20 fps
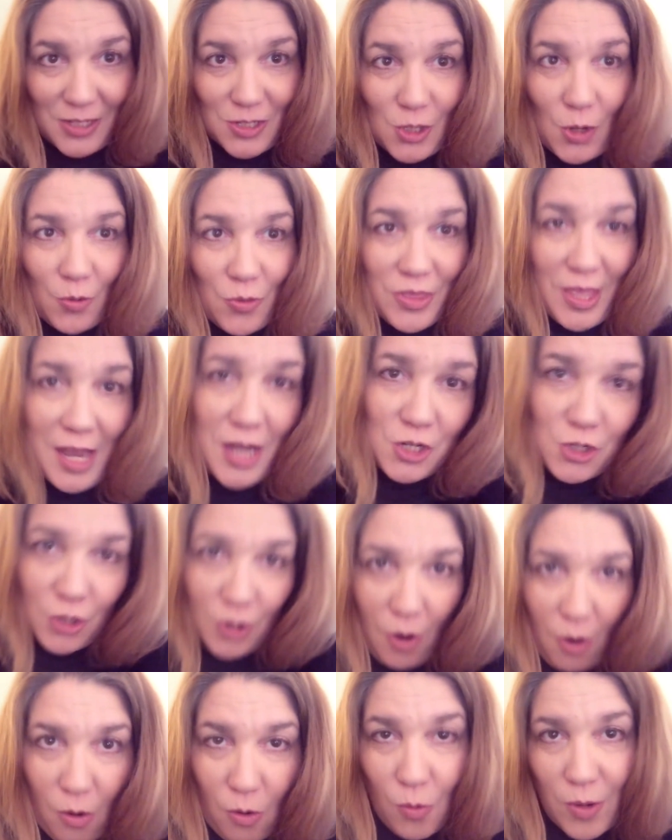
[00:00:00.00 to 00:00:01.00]
So they
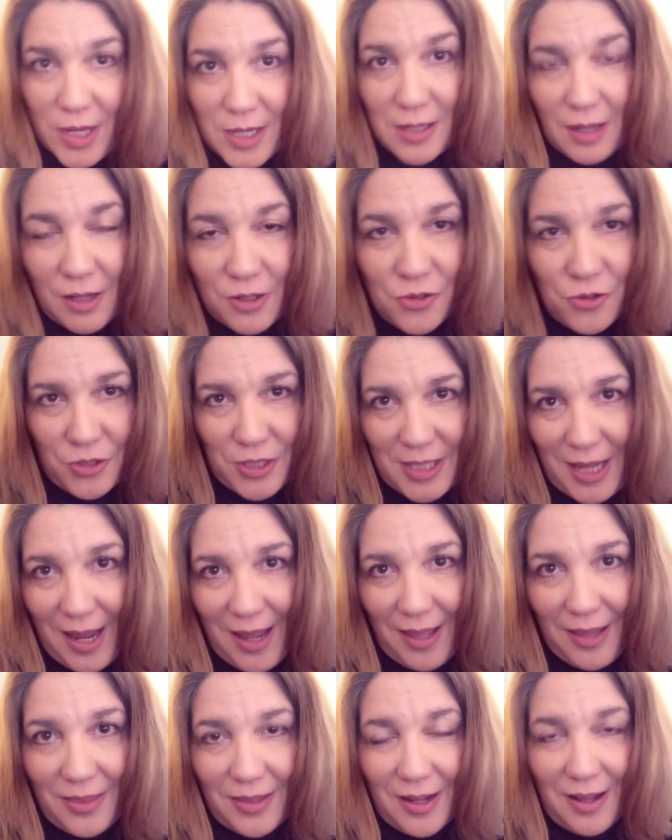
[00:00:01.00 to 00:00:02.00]
should always
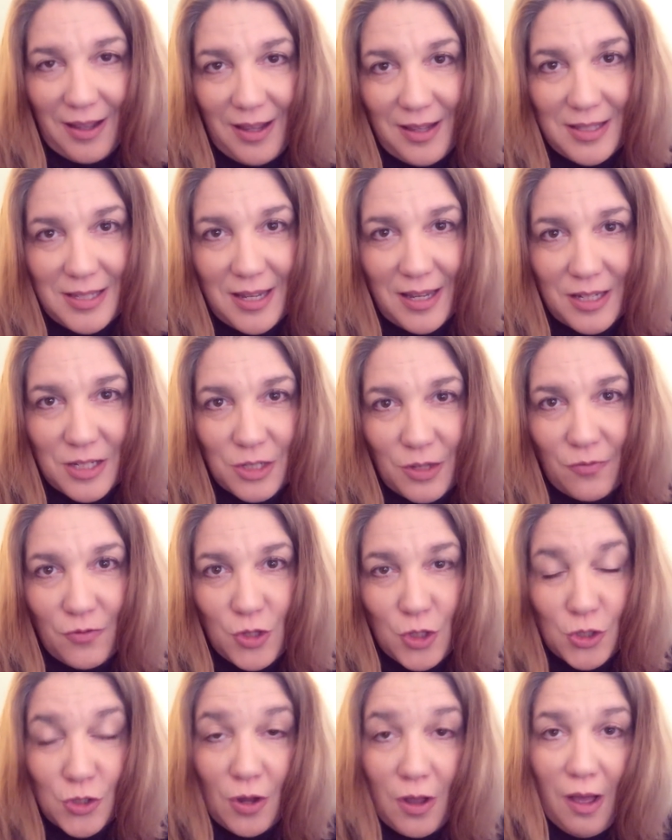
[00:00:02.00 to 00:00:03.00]
understand the context of the
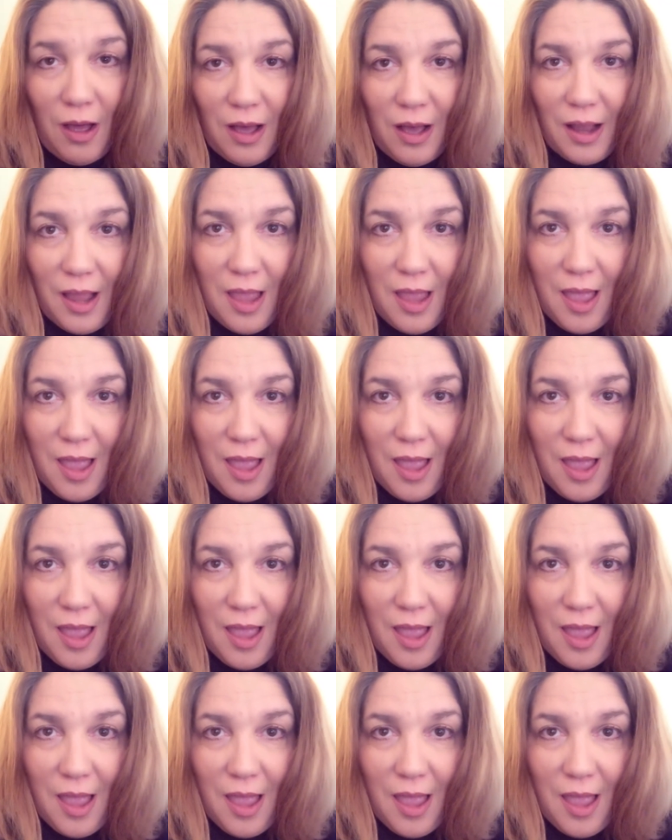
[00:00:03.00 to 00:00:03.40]
song.